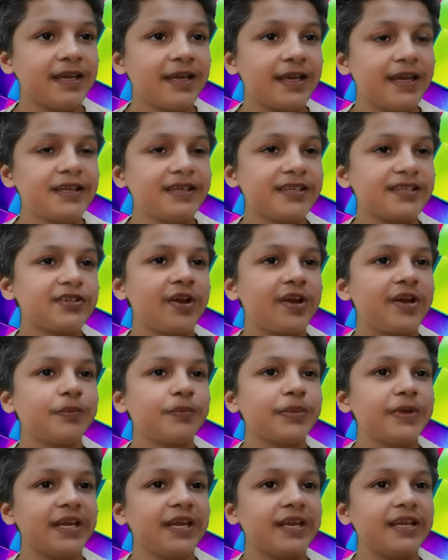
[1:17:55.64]
In The
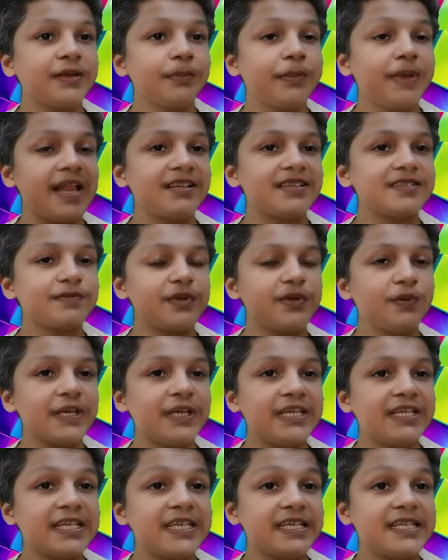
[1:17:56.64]
Scorpion King, the balance
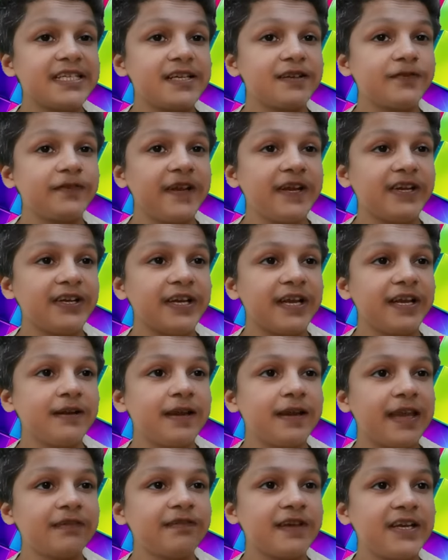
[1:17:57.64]
between digital fakery and
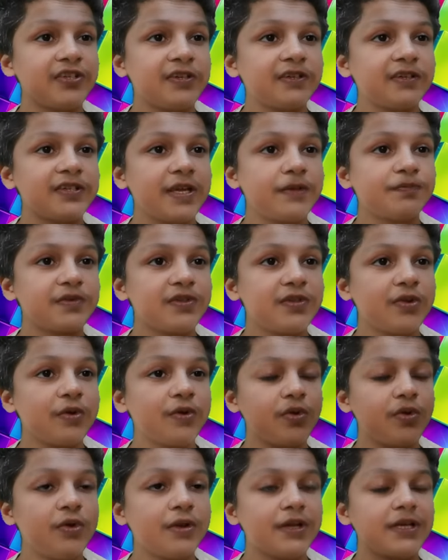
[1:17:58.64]
live-action taps so